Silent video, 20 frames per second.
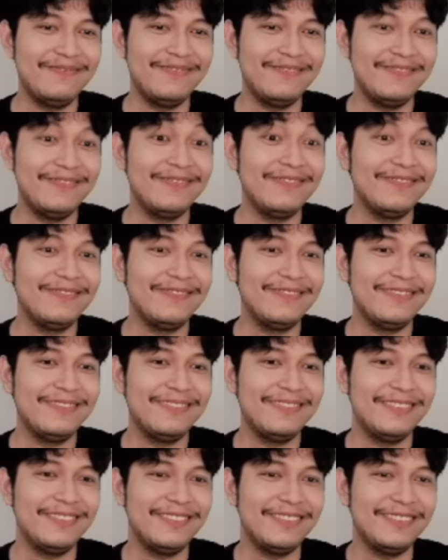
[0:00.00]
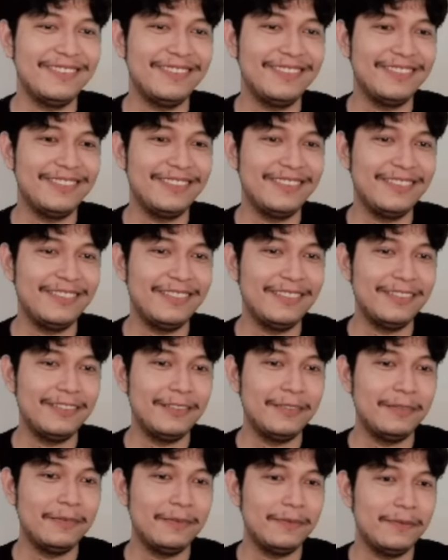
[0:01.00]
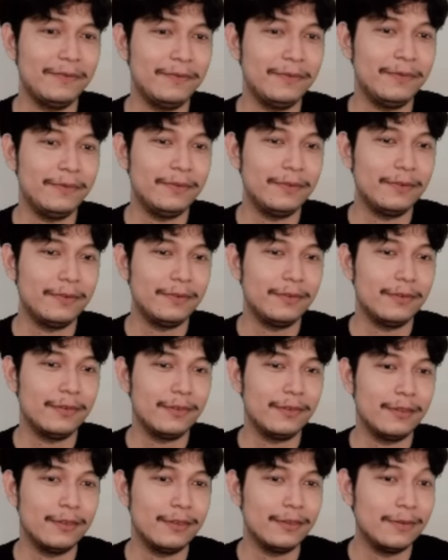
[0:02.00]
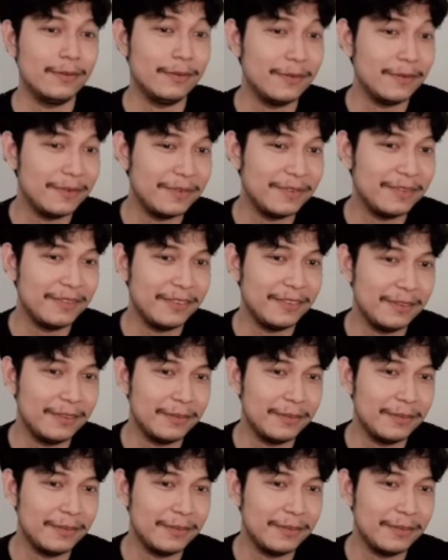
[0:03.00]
This person isn't speaking.